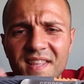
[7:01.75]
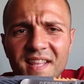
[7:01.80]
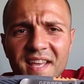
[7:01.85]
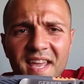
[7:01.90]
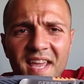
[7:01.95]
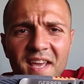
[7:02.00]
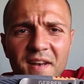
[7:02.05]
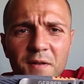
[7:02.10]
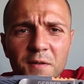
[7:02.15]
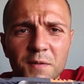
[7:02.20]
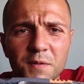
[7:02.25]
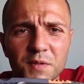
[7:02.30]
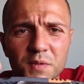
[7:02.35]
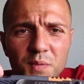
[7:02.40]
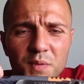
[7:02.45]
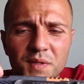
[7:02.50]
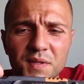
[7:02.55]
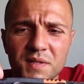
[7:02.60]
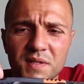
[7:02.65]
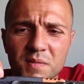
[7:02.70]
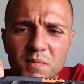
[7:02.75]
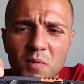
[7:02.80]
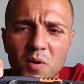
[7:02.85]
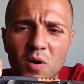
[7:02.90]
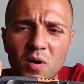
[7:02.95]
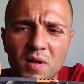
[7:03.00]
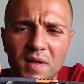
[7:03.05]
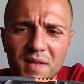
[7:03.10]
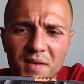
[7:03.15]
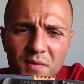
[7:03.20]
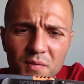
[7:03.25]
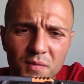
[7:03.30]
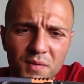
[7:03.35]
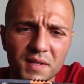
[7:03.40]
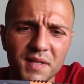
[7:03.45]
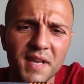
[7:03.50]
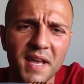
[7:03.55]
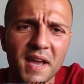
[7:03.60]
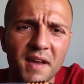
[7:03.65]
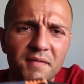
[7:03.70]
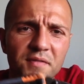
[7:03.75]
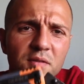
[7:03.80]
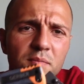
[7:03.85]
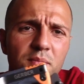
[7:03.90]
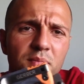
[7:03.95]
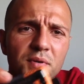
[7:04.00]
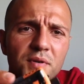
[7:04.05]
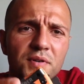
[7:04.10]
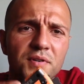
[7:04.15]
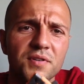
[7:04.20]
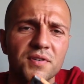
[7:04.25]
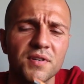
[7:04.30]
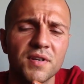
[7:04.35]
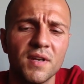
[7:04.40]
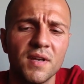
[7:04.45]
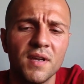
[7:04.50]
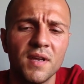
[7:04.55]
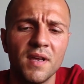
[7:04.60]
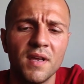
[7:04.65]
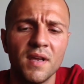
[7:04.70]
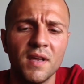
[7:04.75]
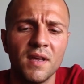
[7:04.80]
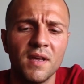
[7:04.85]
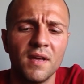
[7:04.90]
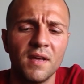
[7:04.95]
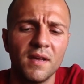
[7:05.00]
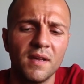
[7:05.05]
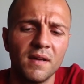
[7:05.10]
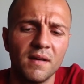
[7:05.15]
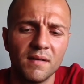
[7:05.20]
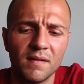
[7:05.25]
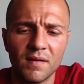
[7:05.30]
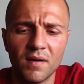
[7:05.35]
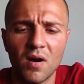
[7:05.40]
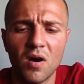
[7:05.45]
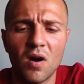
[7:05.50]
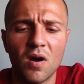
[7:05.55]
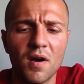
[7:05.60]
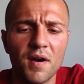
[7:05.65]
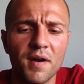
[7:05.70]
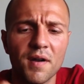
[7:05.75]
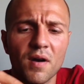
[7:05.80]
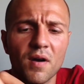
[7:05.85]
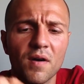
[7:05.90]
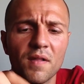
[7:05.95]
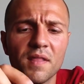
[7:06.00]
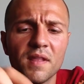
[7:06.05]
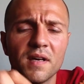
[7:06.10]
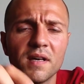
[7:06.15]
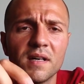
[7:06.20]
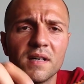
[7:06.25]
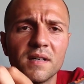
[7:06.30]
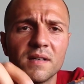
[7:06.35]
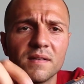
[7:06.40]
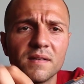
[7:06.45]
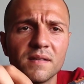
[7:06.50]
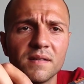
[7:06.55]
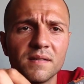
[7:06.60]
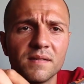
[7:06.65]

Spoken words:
in the handle is really small, and you really have to push hard on the